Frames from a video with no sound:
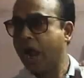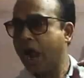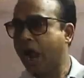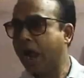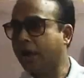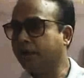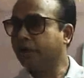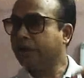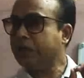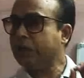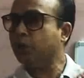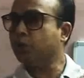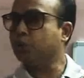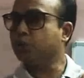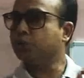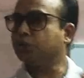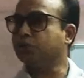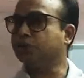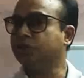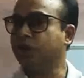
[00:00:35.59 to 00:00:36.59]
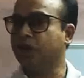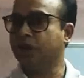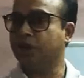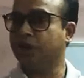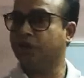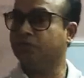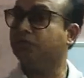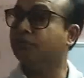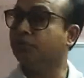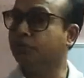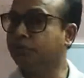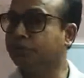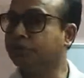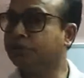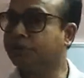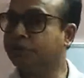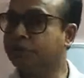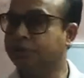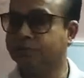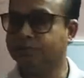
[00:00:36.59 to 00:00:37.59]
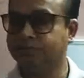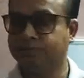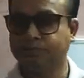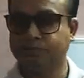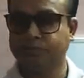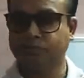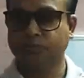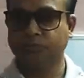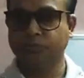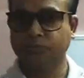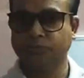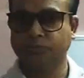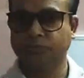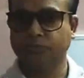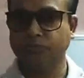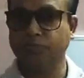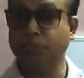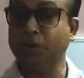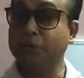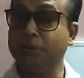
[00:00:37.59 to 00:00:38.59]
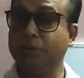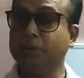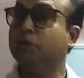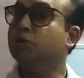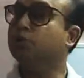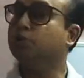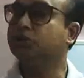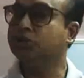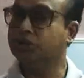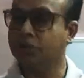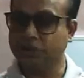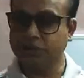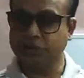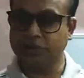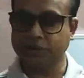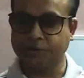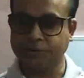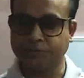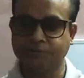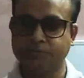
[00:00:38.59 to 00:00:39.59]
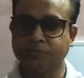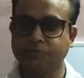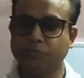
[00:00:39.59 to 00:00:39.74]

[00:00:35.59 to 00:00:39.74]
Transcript: and the electrostatic force between the two charges.